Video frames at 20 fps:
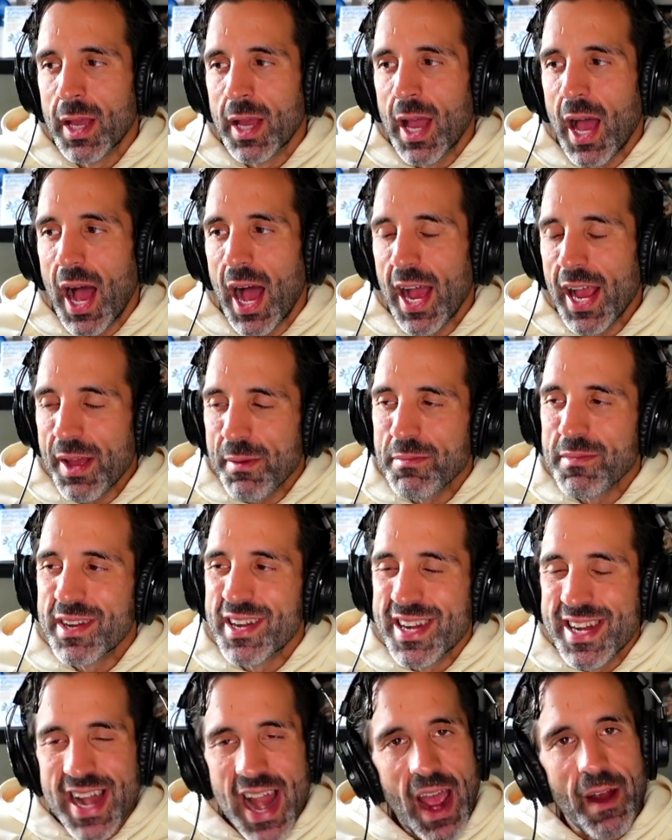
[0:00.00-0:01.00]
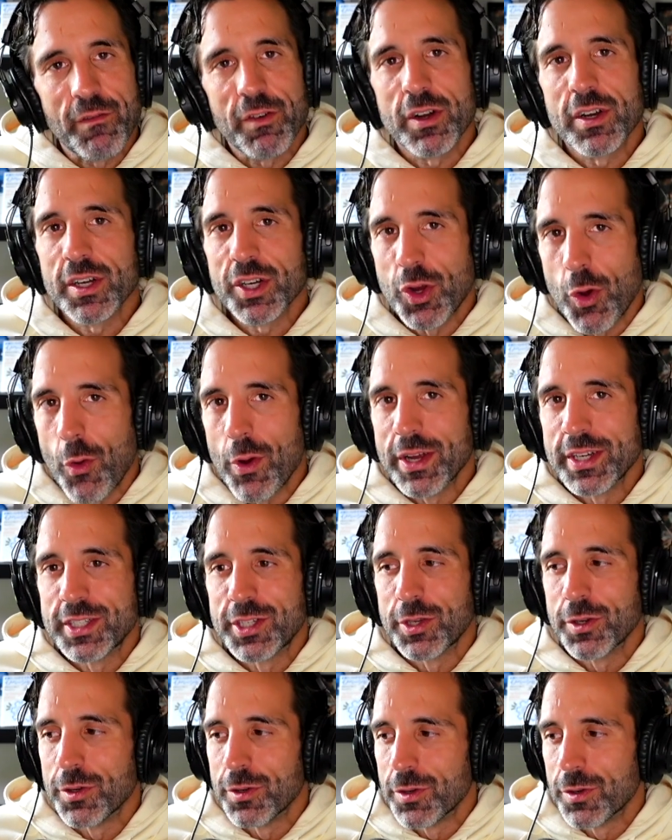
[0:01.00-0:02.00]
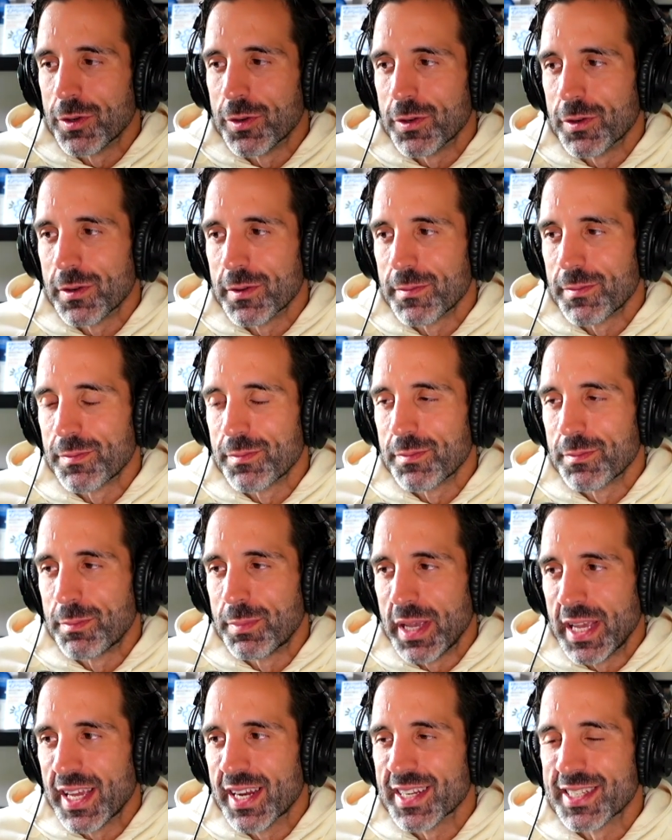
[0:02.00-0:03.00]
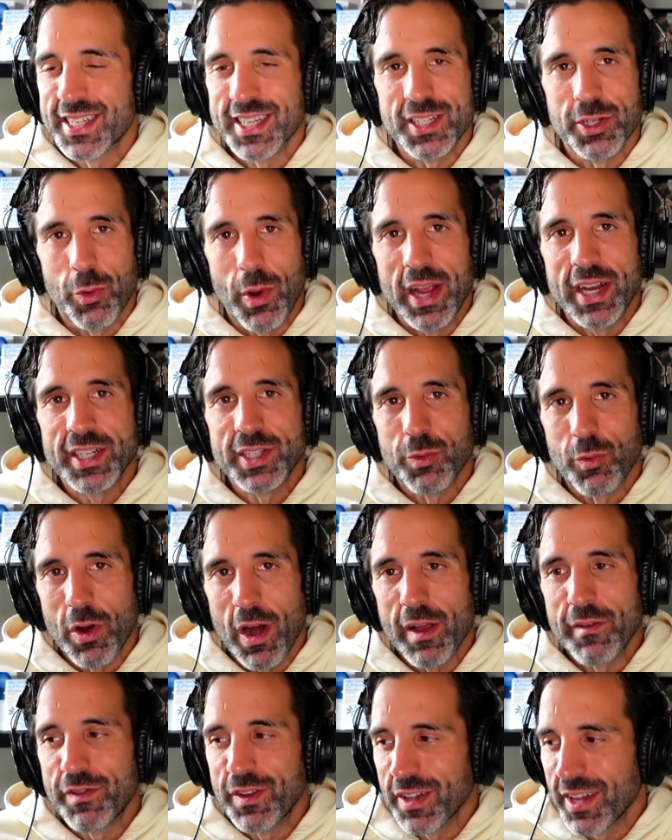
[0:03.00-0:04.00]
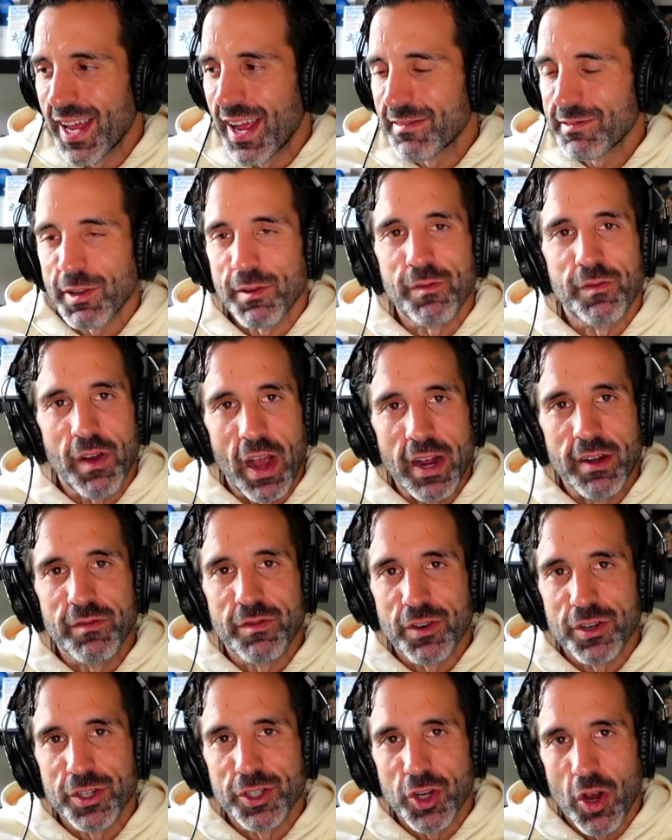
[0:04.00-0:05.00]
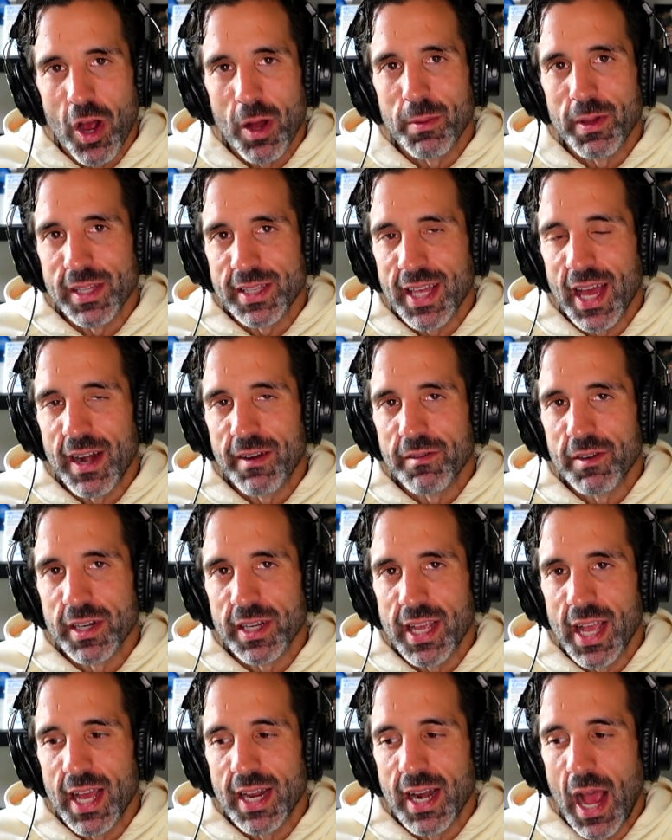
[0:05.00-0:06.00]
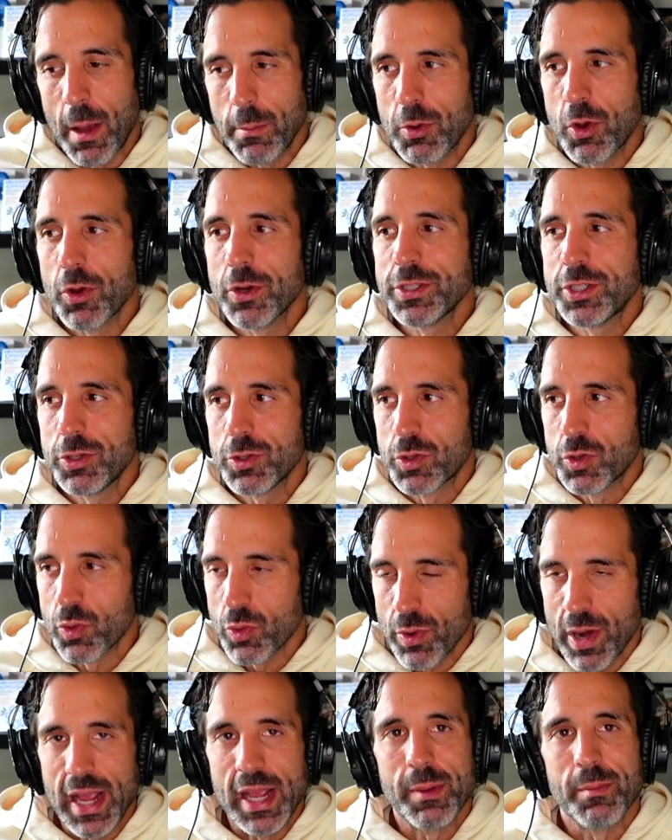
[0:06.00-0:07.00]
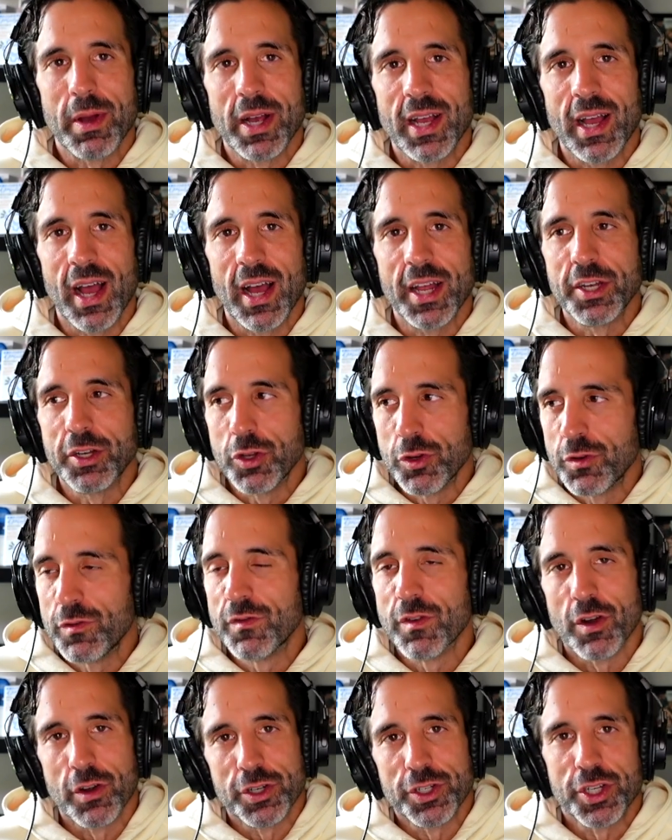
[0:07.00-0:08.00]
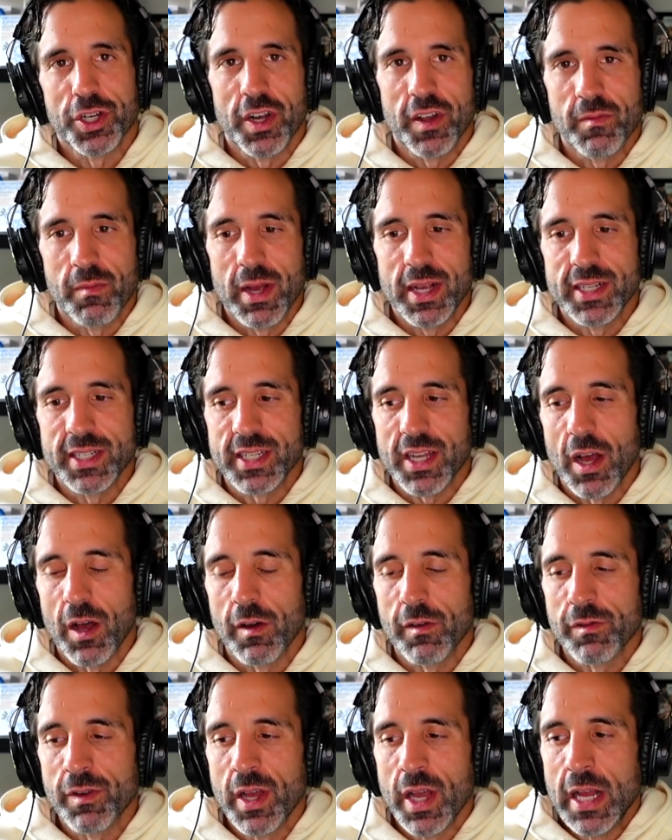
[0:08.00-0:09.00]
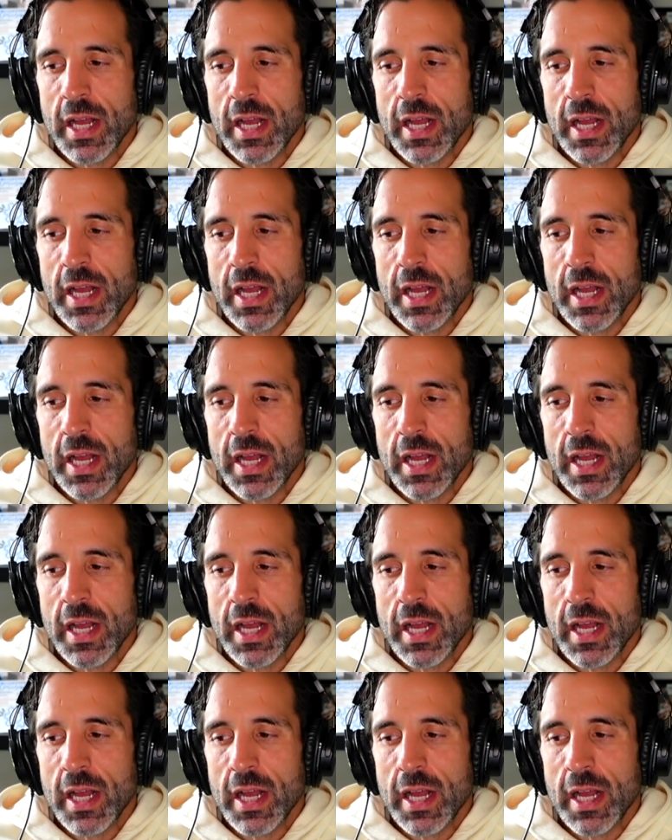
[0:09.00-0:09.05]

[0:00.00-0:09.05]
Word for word: I am never going to be in a situation where I feel I have to fight for a job like that ever again. I'm going to create my a new version of myself.